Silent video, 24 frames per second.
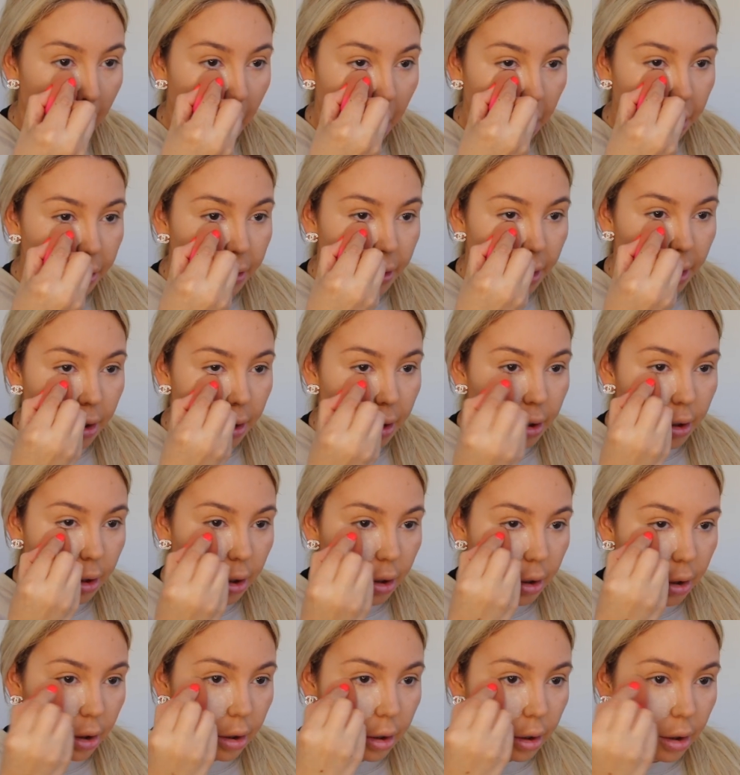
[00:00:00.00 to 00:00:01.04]
and then
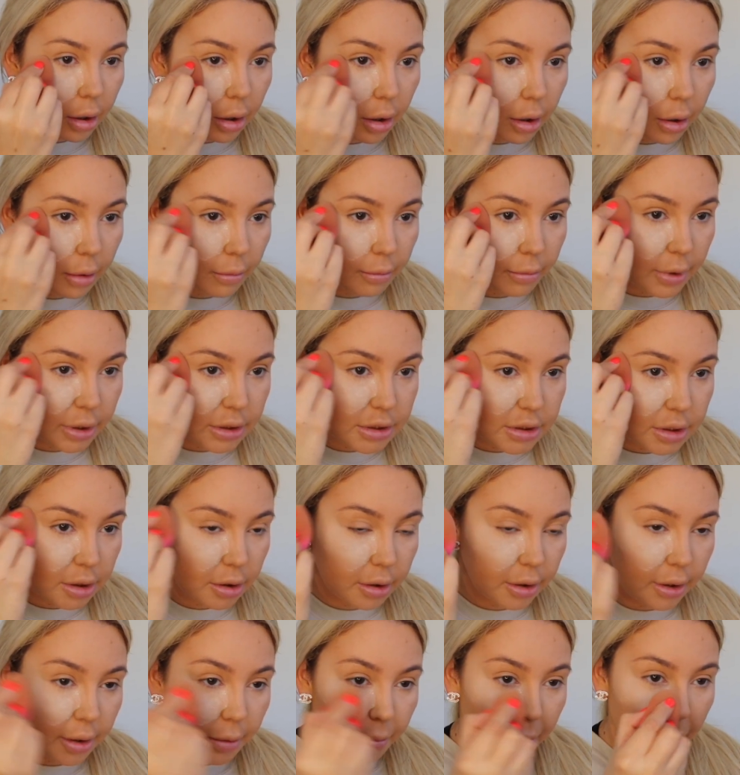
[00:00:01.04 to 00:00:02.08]

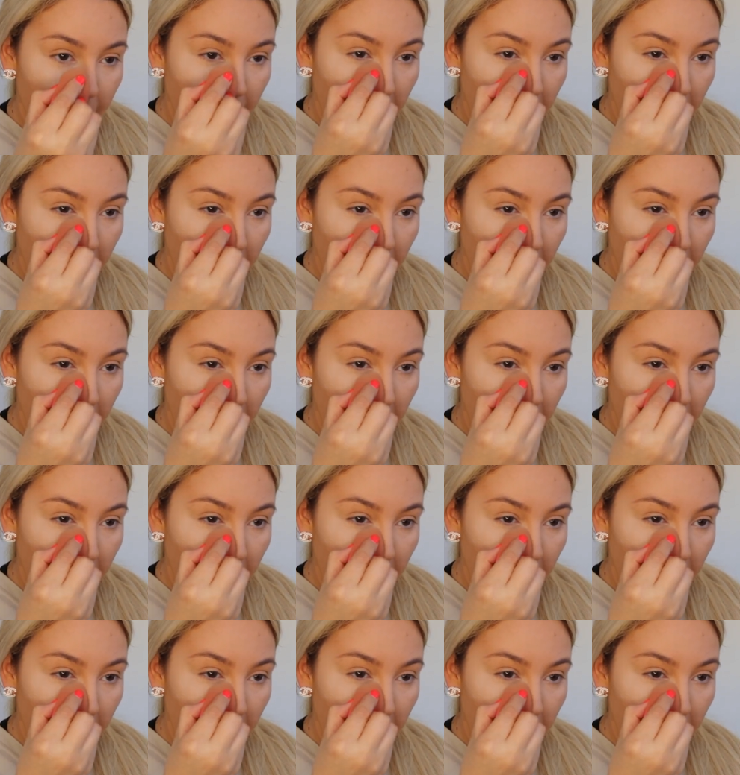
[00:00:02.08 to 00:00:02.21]
basically